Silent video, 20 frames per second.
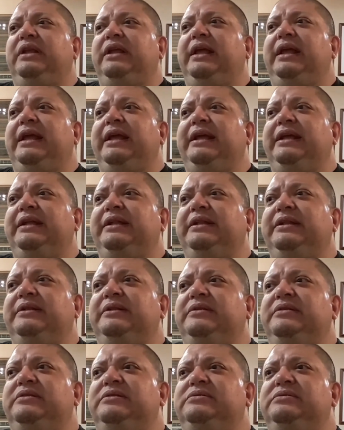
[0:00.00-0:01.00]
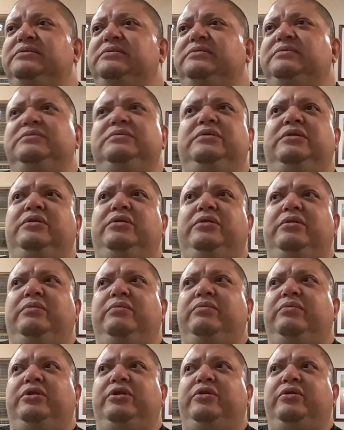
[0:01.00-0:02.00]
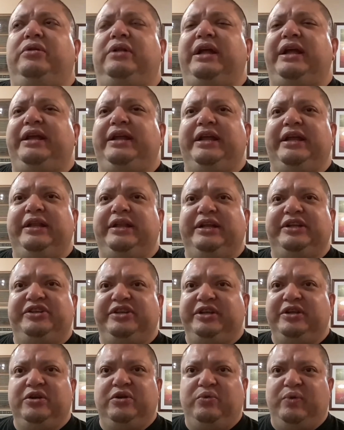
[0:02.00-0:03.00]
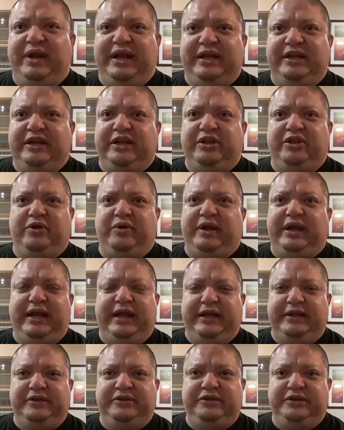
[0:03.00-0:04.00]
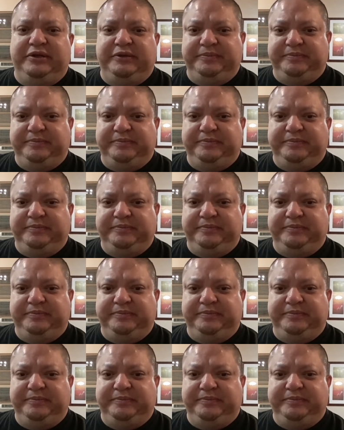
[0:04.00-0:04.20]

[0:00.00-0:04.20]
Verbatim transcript: And they're like it's ingrained in their heads,